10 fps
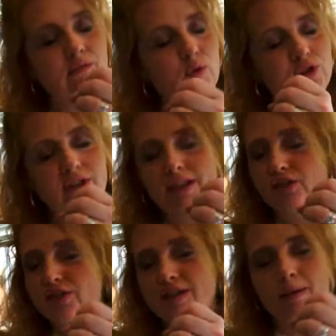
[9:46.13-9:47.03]
unfortunately
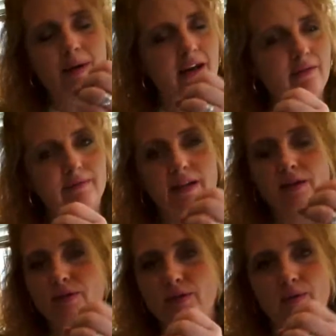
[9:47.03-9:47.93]
it's just coming out. I
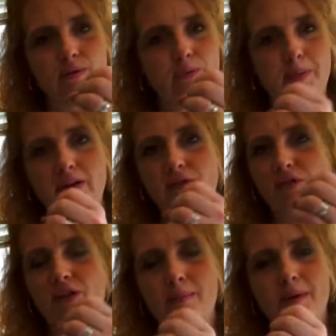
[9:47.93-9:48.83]
know it's gross, but it's
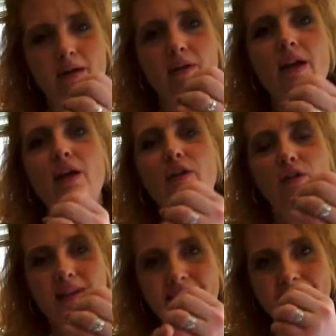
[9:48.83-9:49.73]
just coming out.
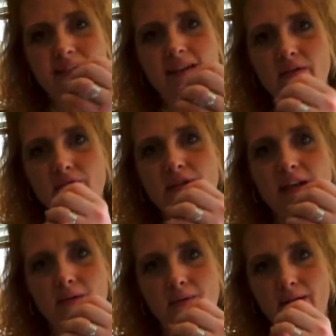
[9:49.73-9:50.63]
So that's a sign for
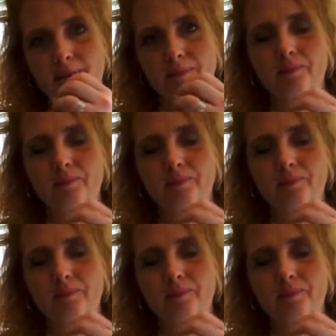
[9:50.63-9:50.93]
diarrhea.